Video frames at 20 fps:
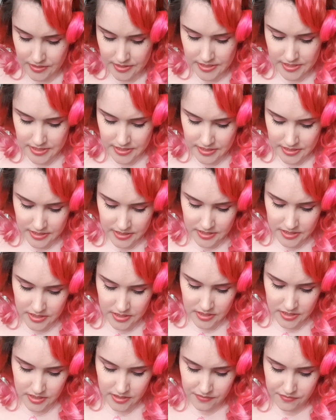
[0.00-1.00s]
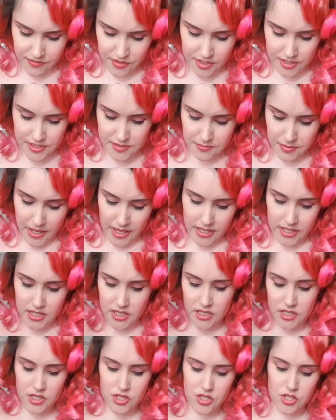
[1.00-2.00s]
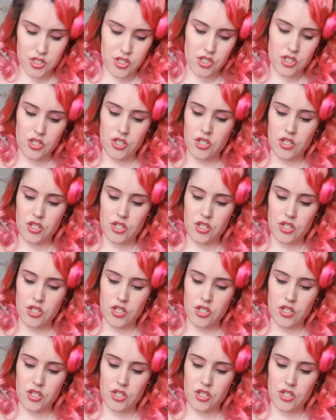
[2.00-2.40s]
this is the first package.